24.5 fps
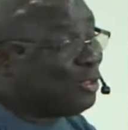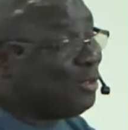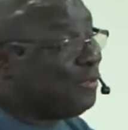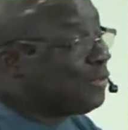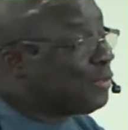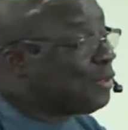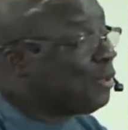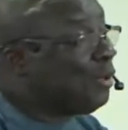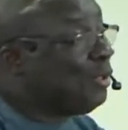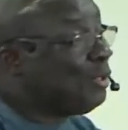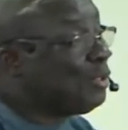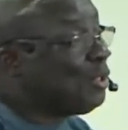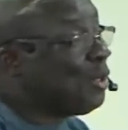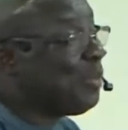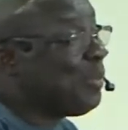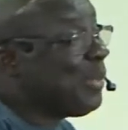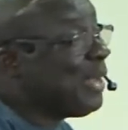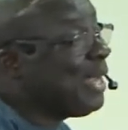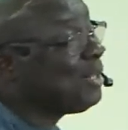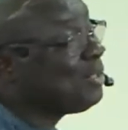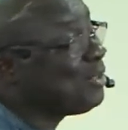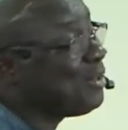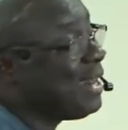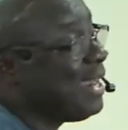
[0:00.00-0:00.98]
you've sold your
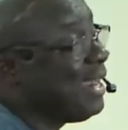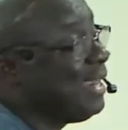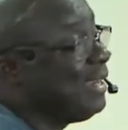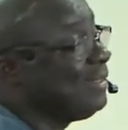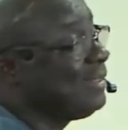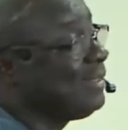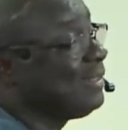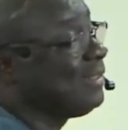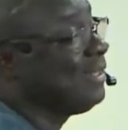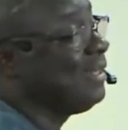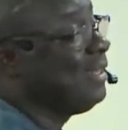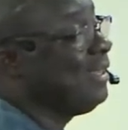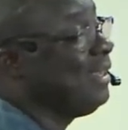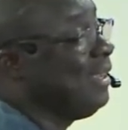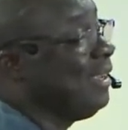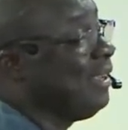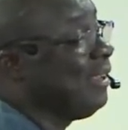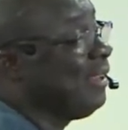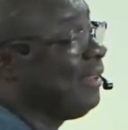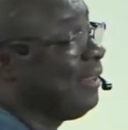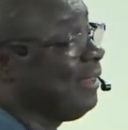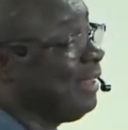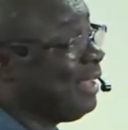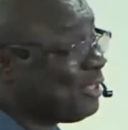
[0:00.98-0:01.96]
birthright.
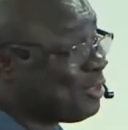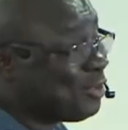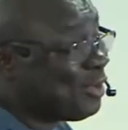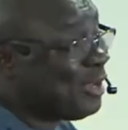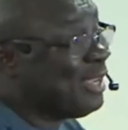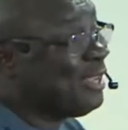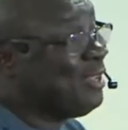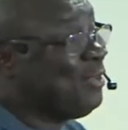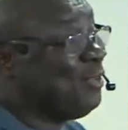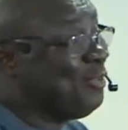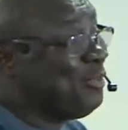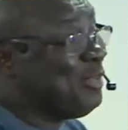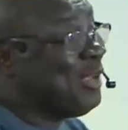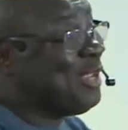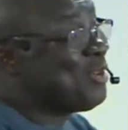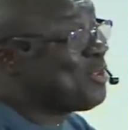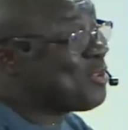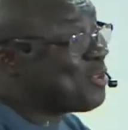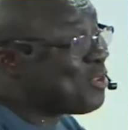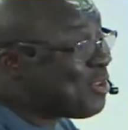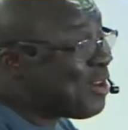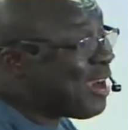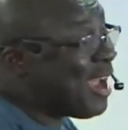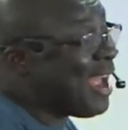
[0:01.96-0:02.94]
That's why you've been
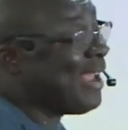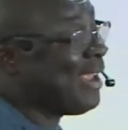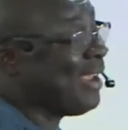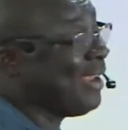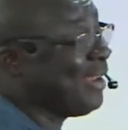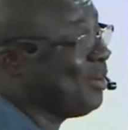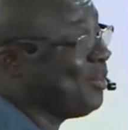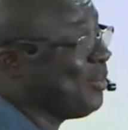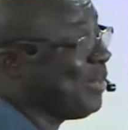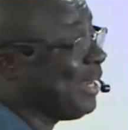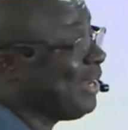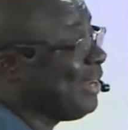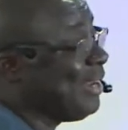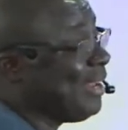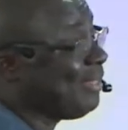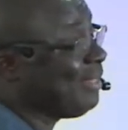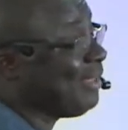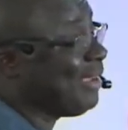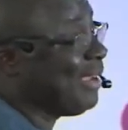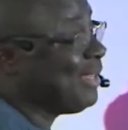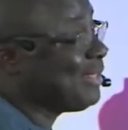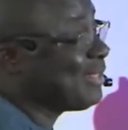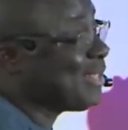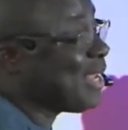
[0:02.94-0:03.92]
crying, but
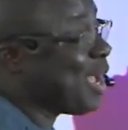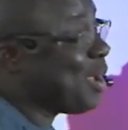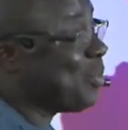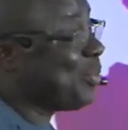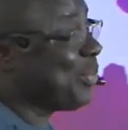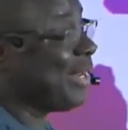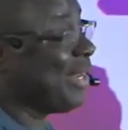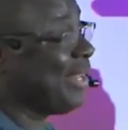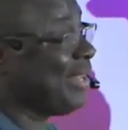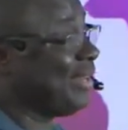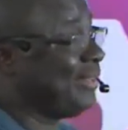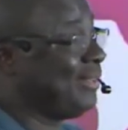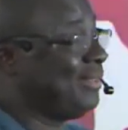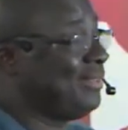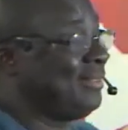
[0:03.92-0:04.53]
nothing is happening.